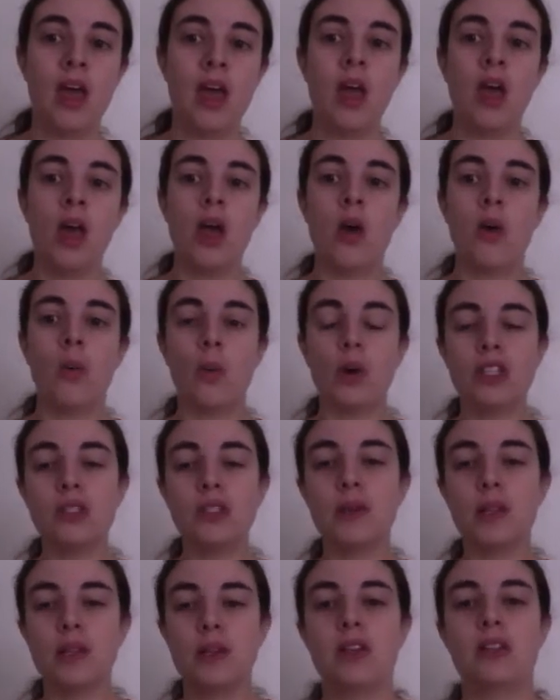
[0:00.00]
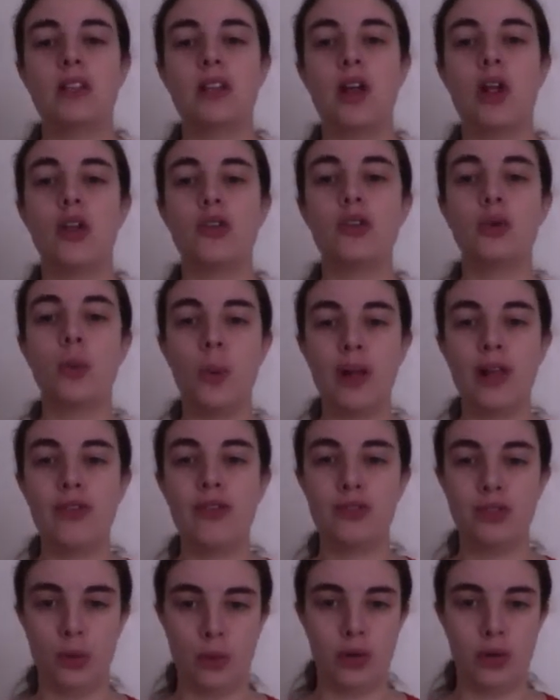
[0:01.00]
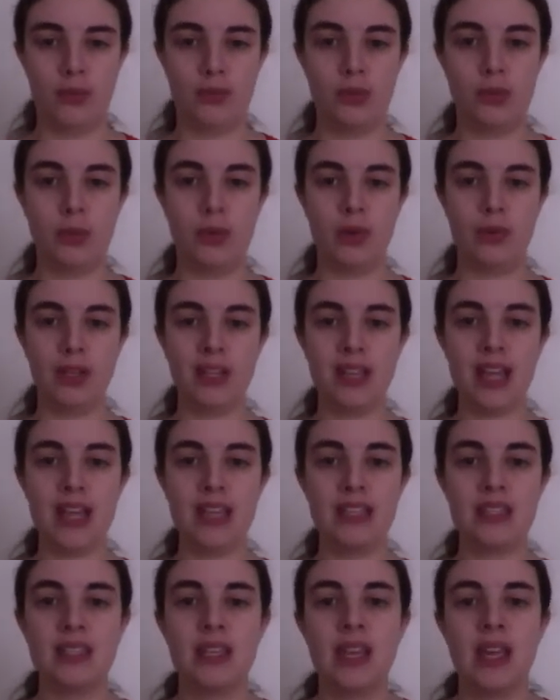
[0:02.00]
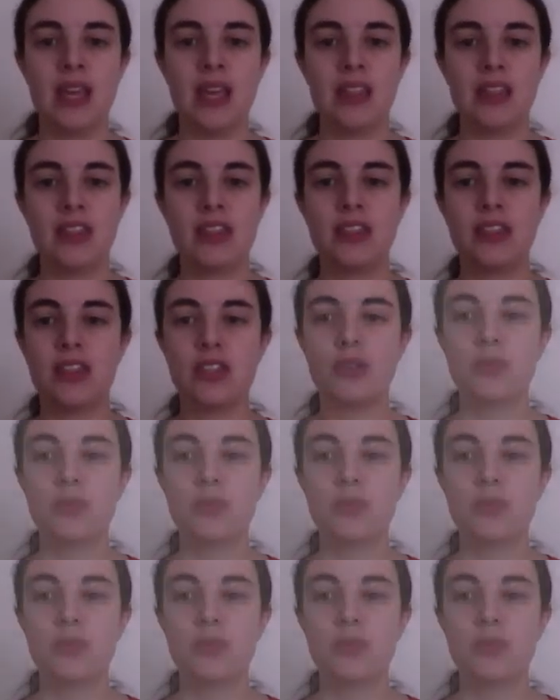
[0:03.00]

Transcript: Once we looked at all 12 dorms, we realized that this was